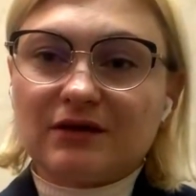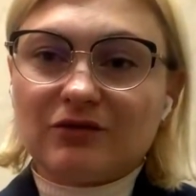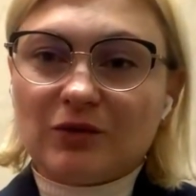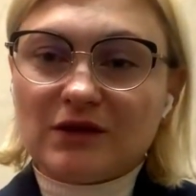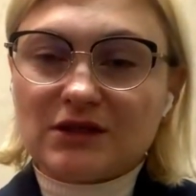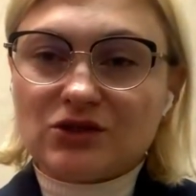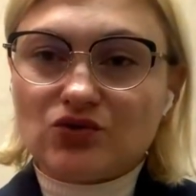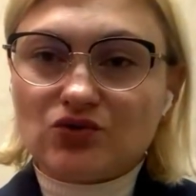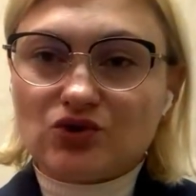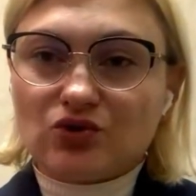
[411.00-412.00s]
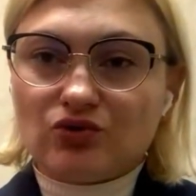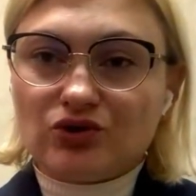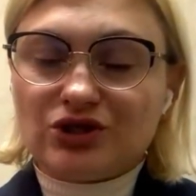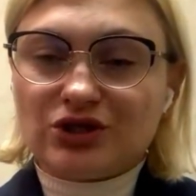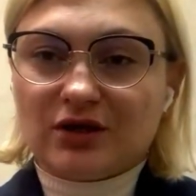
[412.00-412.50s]
different countries.
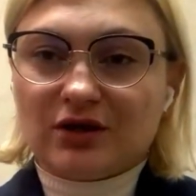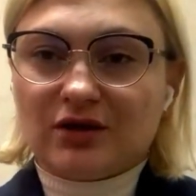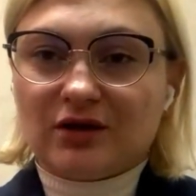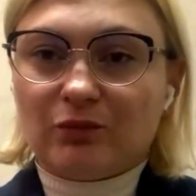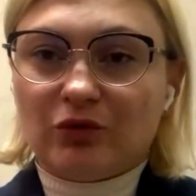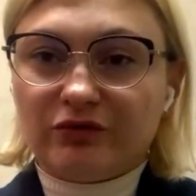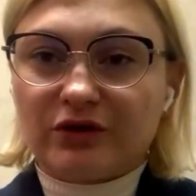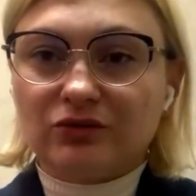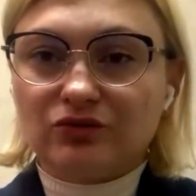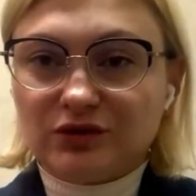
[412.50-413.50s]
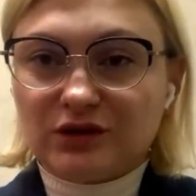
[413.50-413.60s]
The EU